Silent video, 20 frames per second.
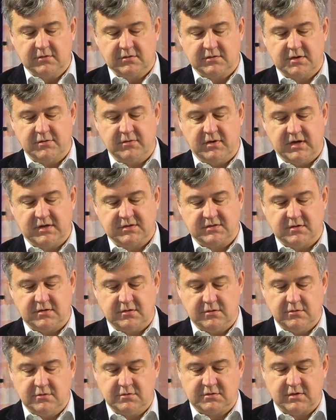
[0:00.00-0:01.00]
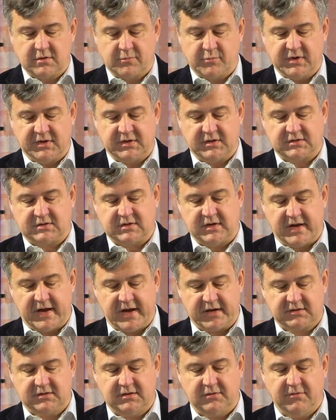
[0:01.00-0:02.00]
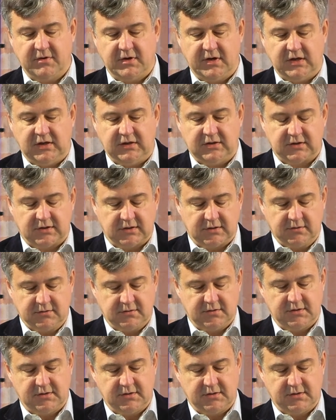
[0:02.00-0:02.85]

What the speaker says: not only as a user, but as an active leader